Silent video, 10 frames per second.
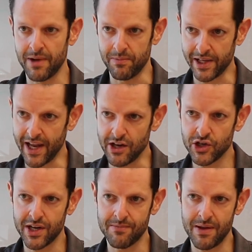a
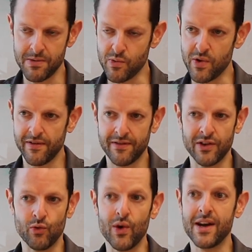publication, and maybe we've
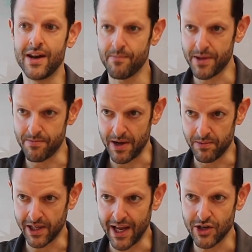even written up the
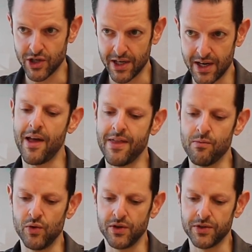publication, and
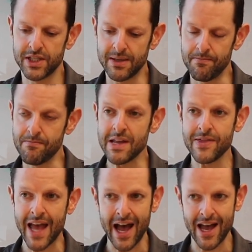then we'll
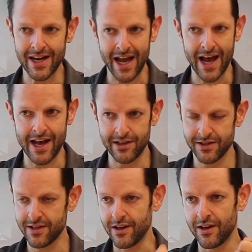submit that
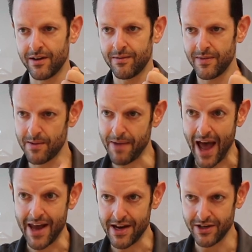as the, the
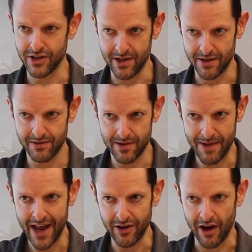patent to the, the
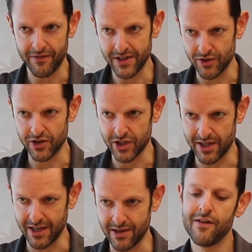patent office or just
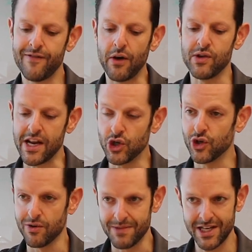like
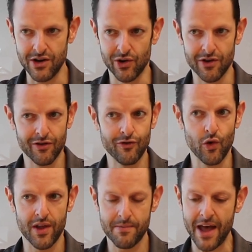foundational material
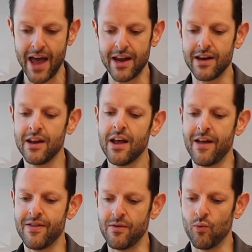for the patent.
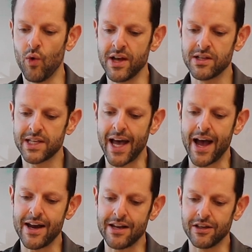And then once
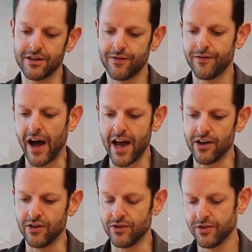that is
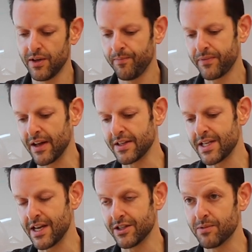filed, let's
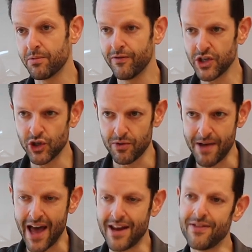say as a provisional
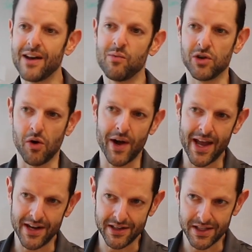patent, then we'll go
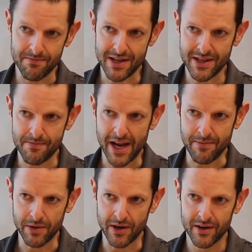ahead and submit the
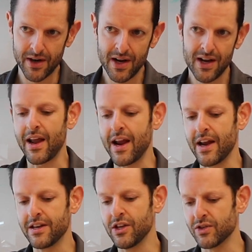paper.
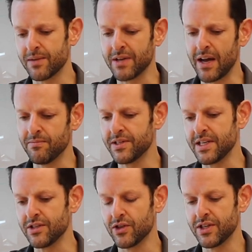And you know, sometimes
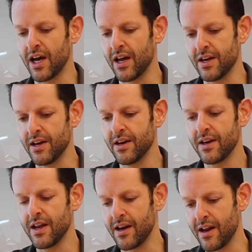these are done
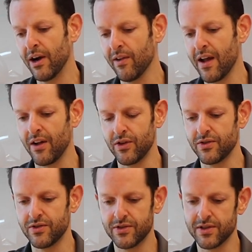in parallel.
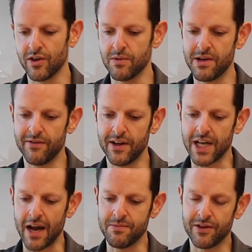There, there's a little bit of a
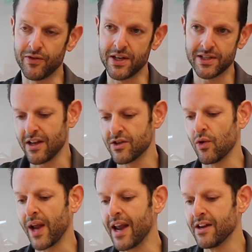time difference. It's
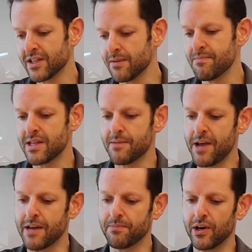okay to submit the
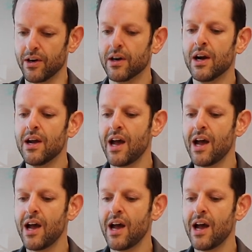paper